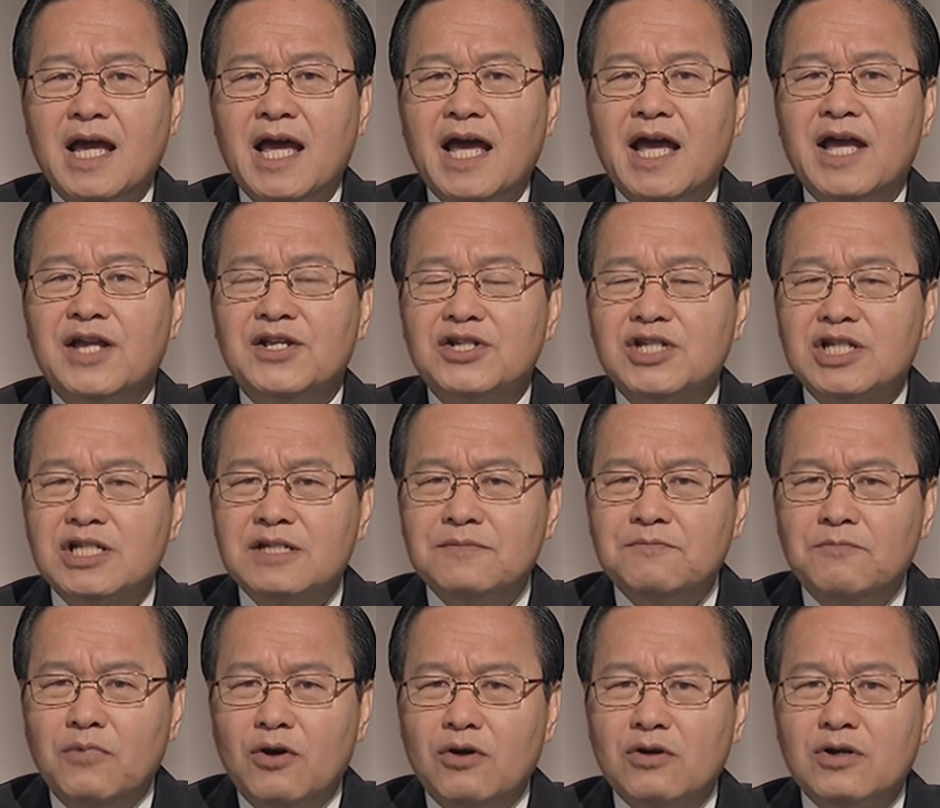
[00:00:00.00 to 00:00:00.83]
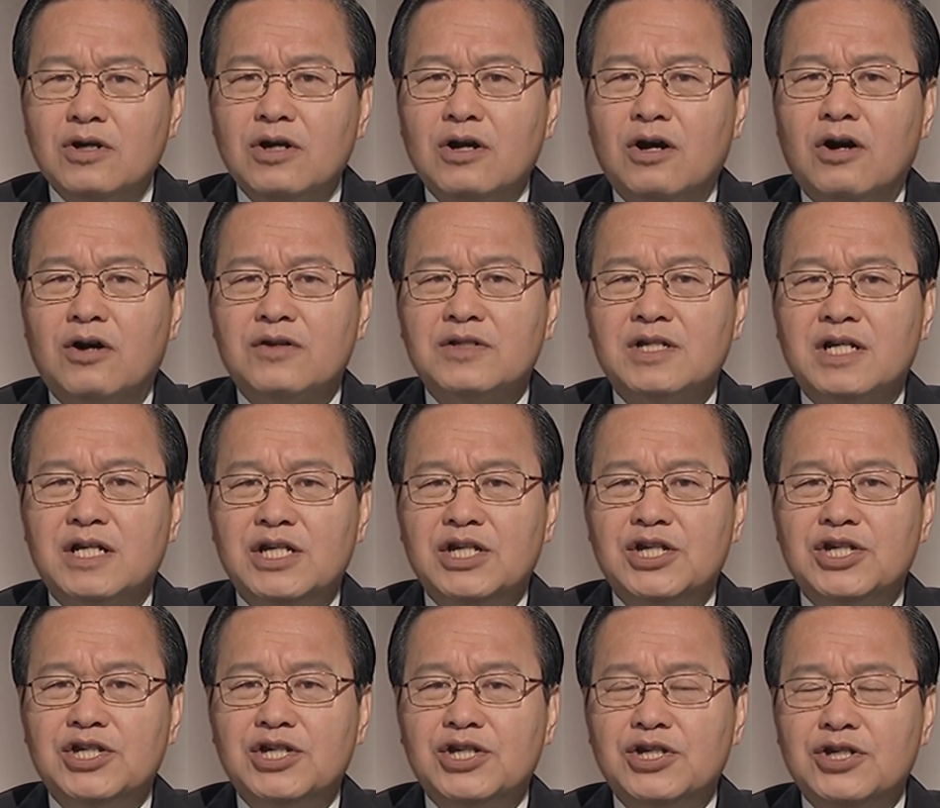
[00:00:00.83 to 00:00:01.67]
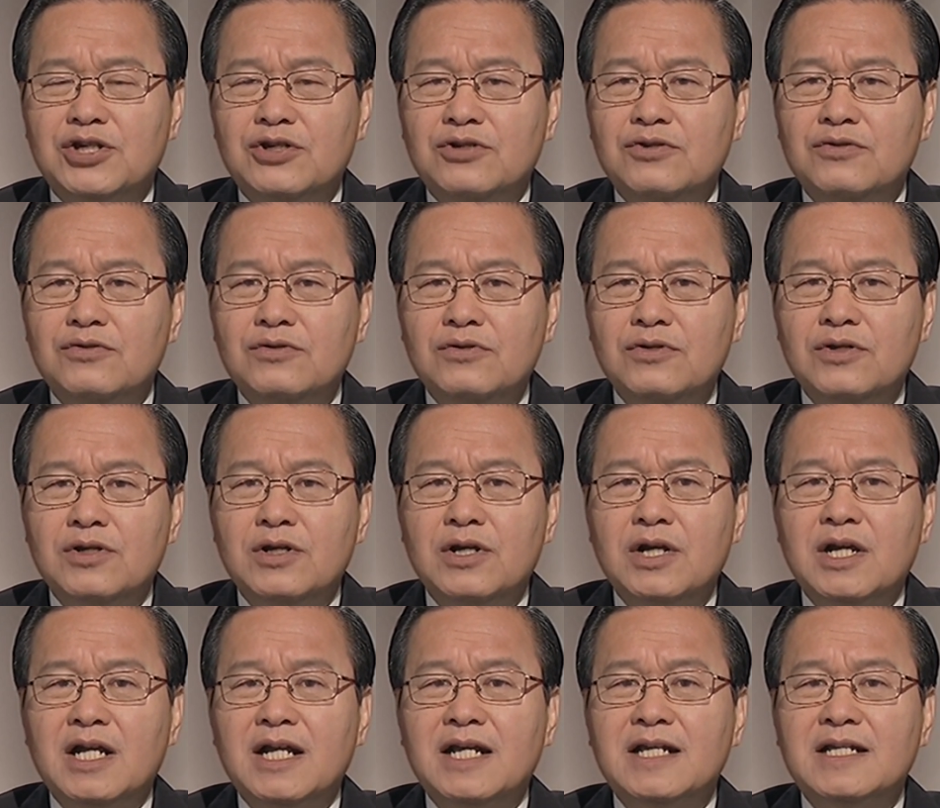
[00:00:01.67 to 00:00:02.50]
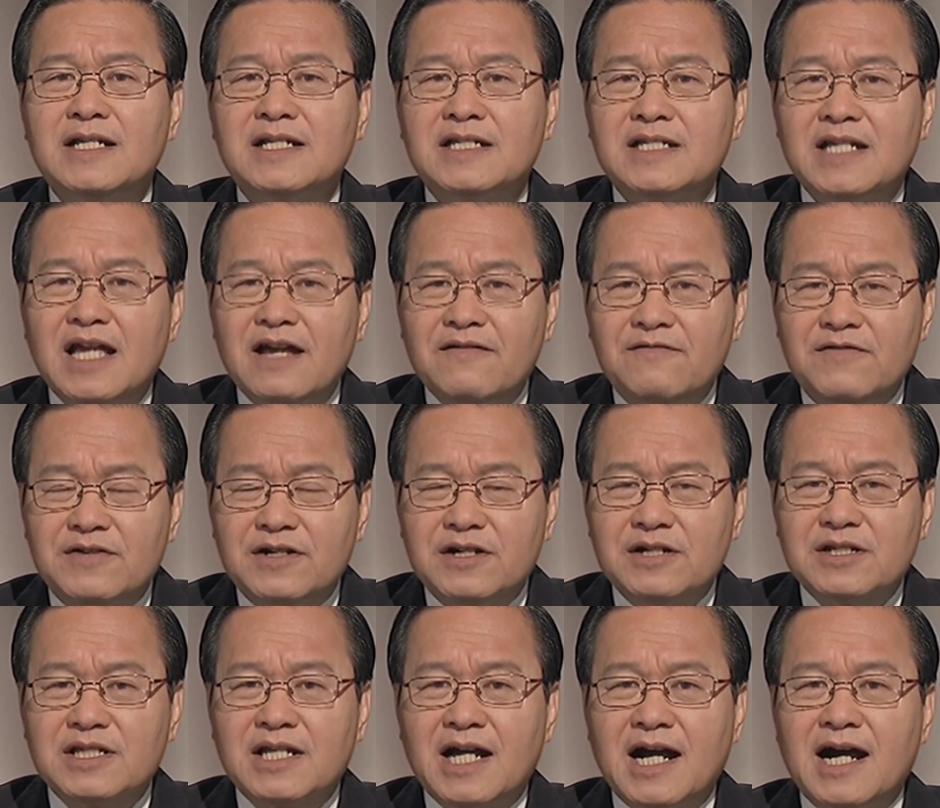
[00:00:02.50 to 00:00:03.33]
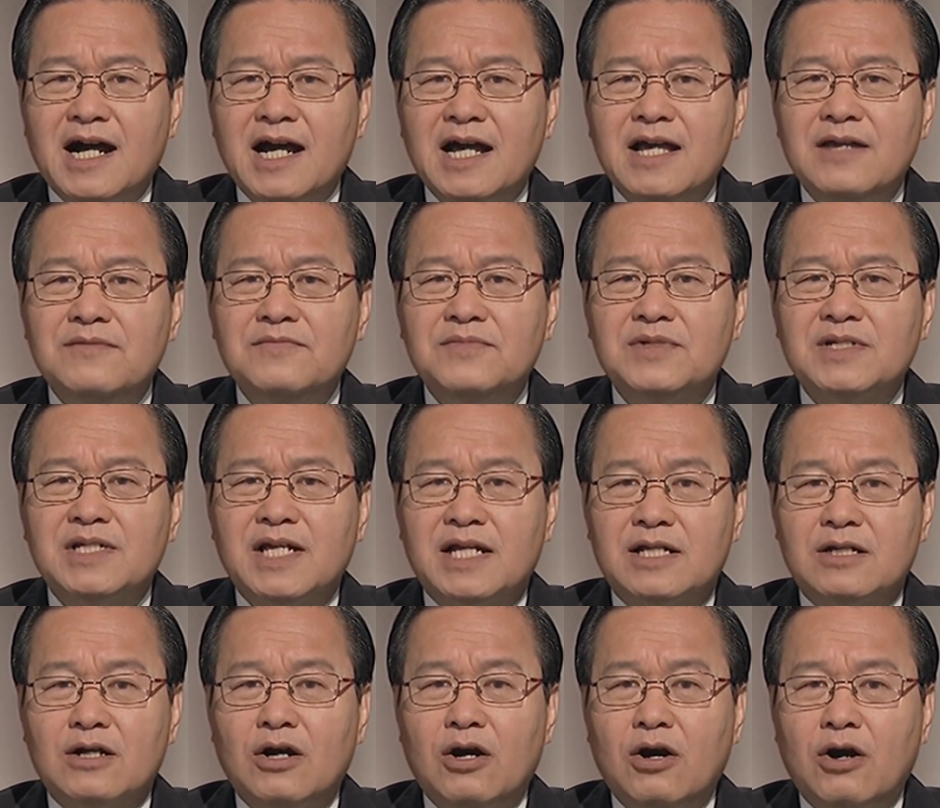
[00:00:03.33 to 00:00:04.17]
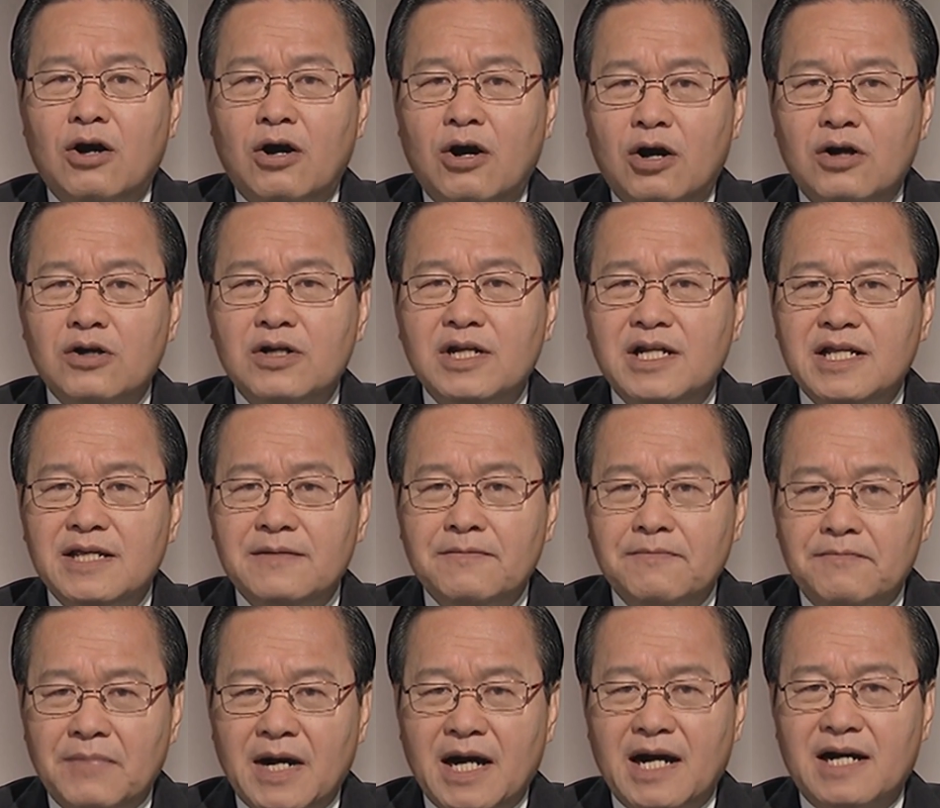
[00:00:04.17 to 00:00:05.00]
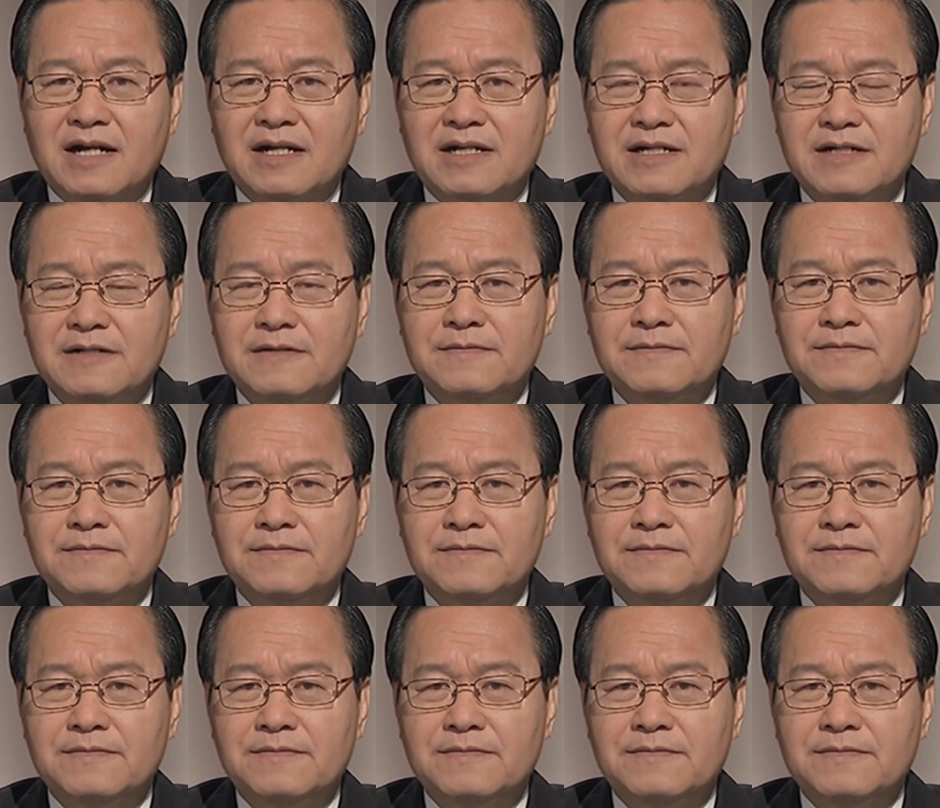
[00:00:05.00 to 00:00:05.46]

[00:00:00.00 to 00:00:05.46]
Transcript: and spoke on the issue several times at Hong Lim Park.